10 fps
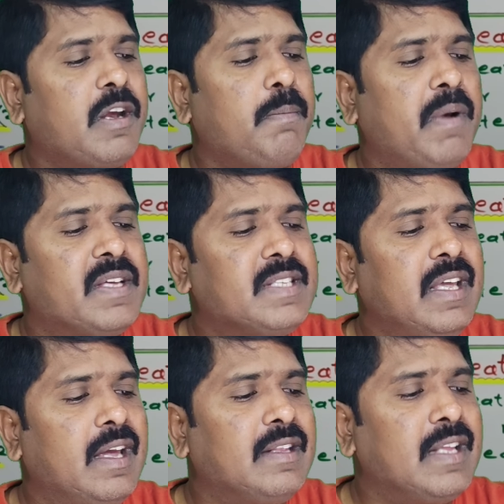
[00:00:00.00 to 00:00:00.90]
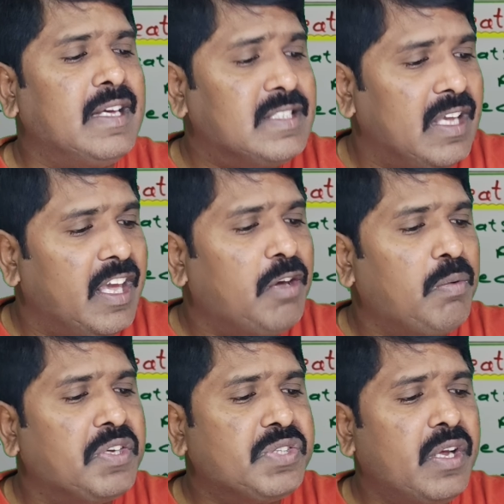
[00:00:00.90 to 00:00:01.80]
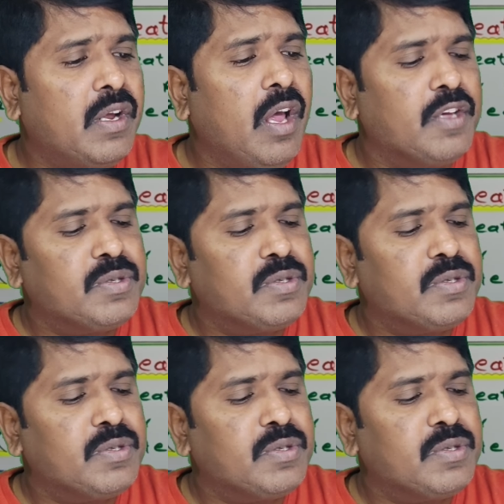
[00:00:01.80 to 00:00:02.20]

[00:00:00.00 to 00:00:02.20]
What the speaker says: replacing in this equation,